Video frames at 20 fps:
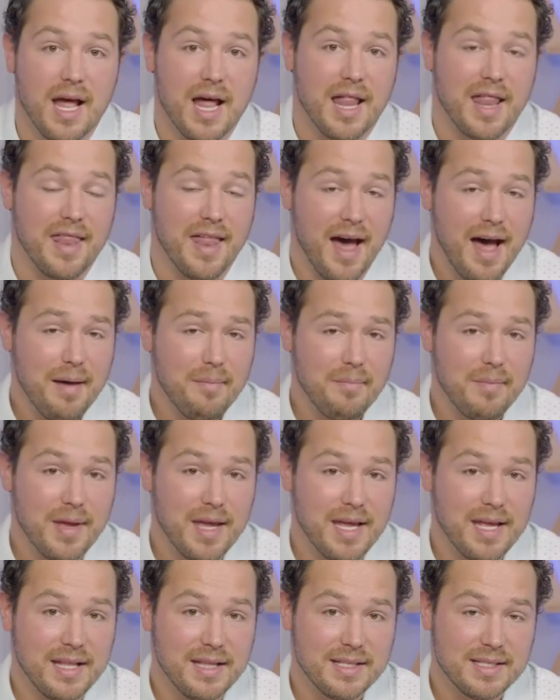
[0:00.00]
That
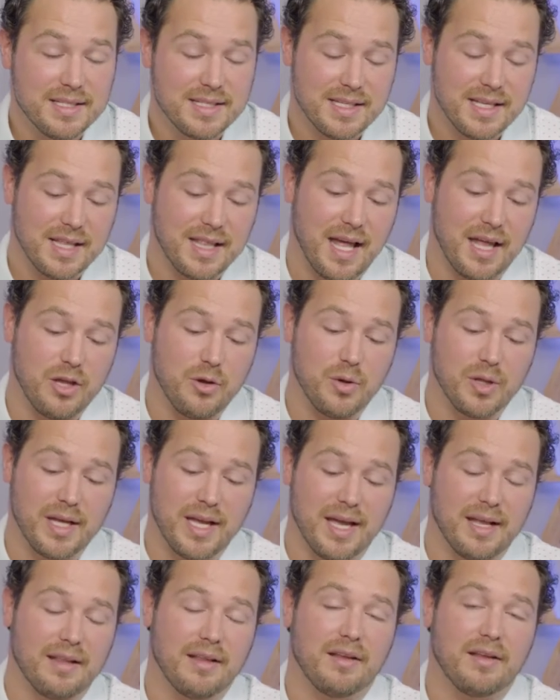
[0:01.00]
means that you'll
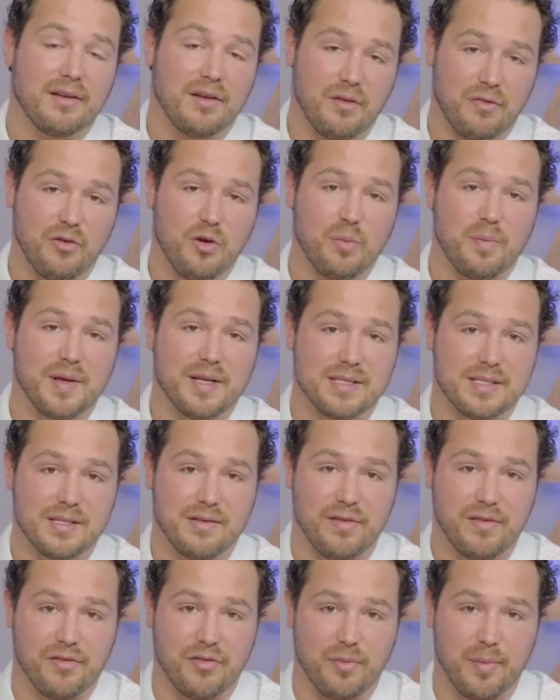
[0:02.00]
get a few pieces
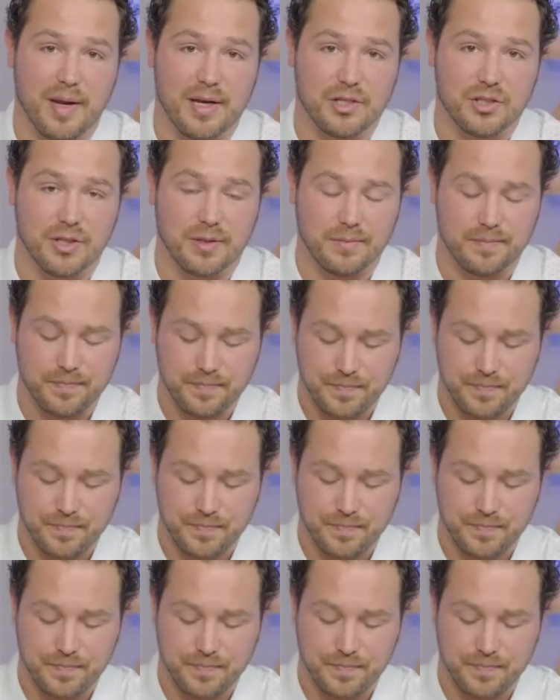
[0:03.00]
of information.